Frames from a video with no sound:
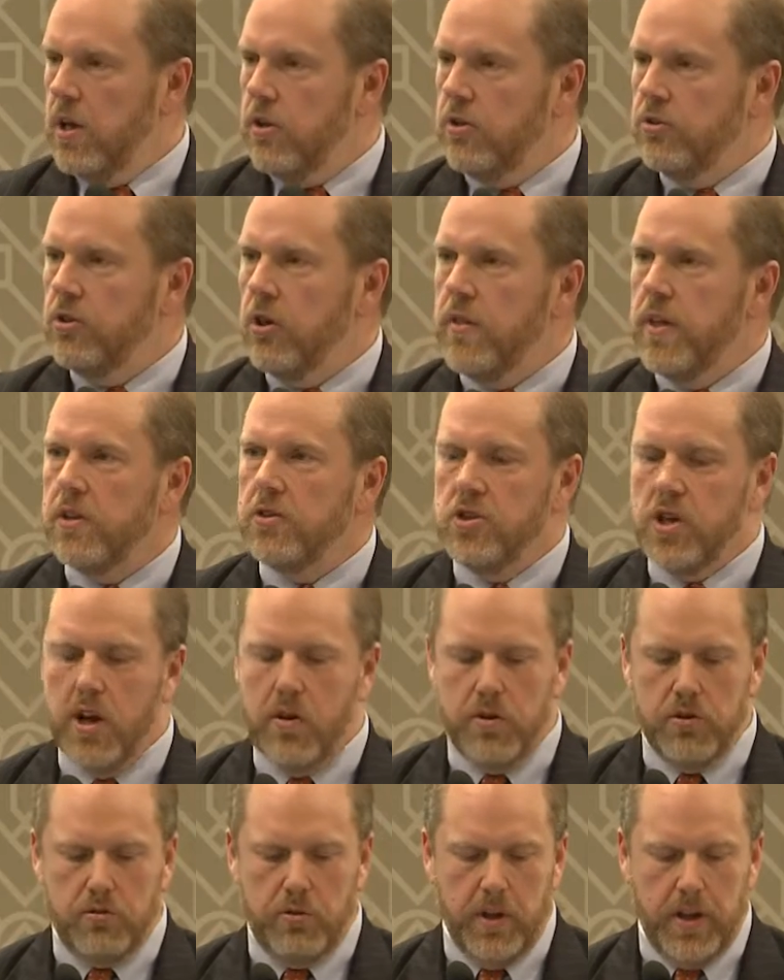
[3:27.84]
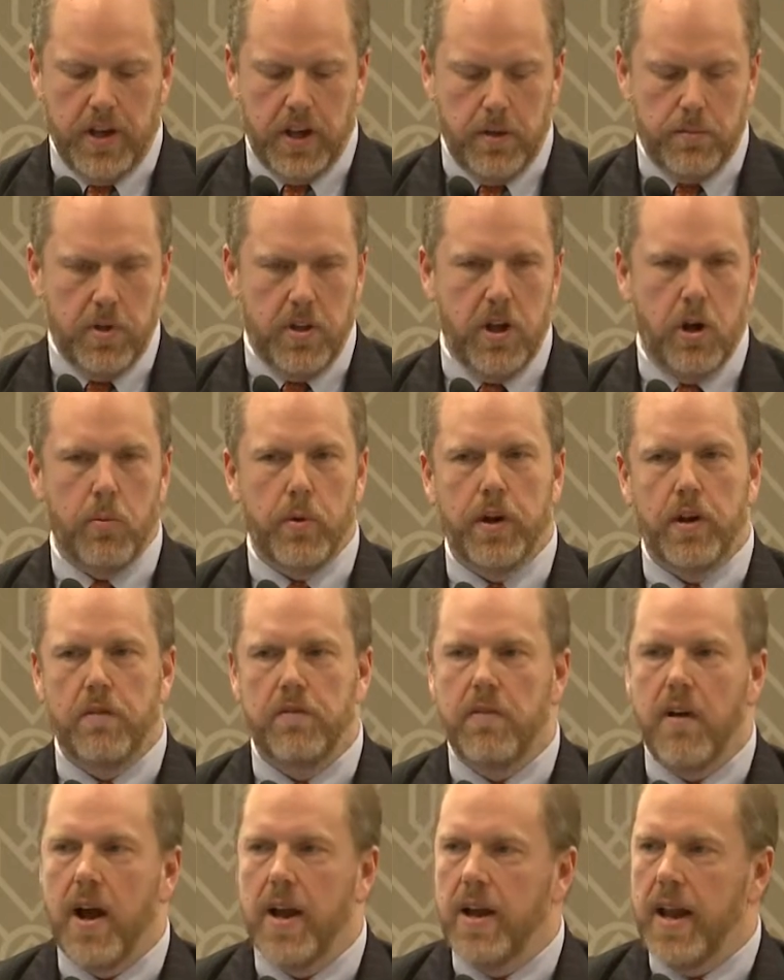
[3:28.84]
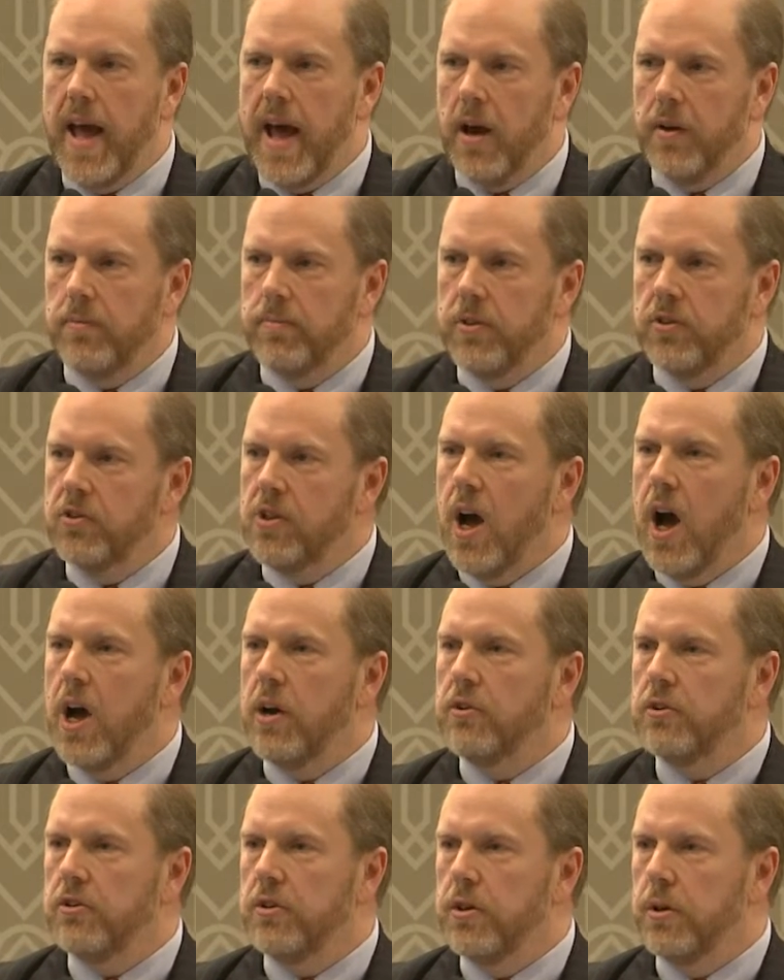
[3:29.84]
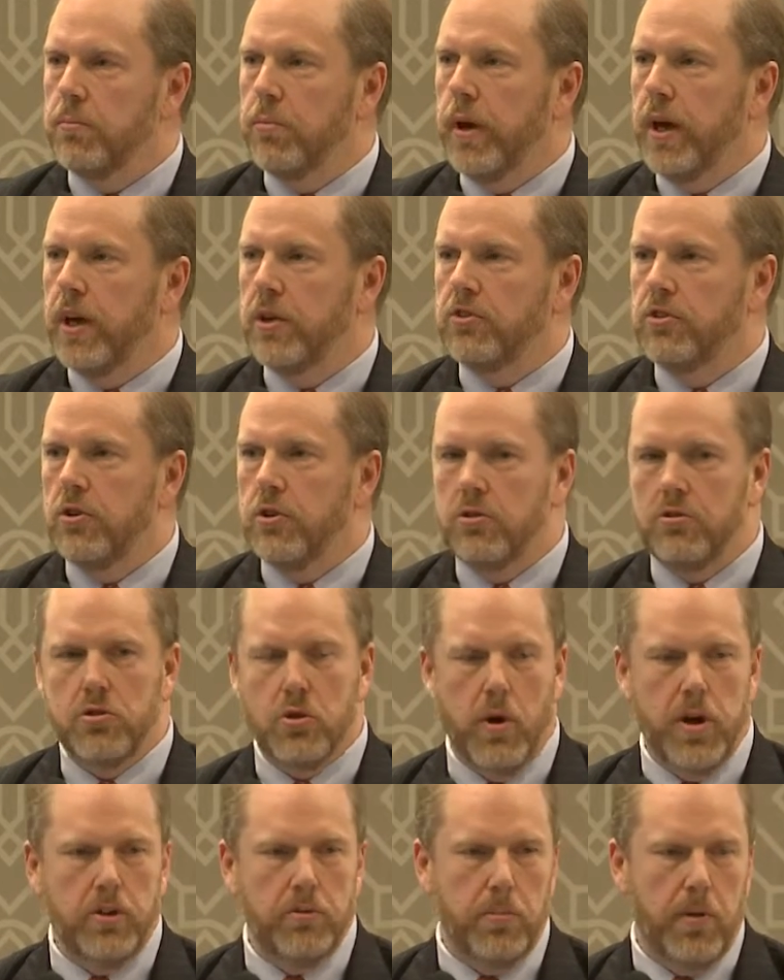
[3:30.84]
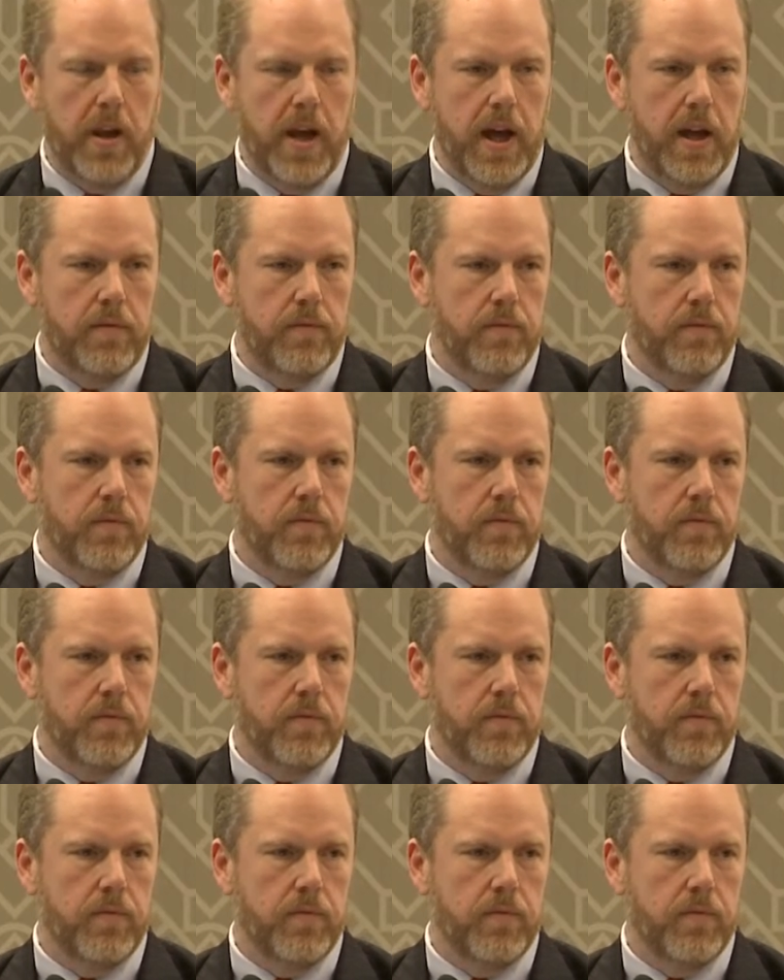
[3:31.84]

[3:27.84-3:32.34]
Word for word: So this year is really going to be the year we're going to find out. Is Congress going to bring us a new choice plan?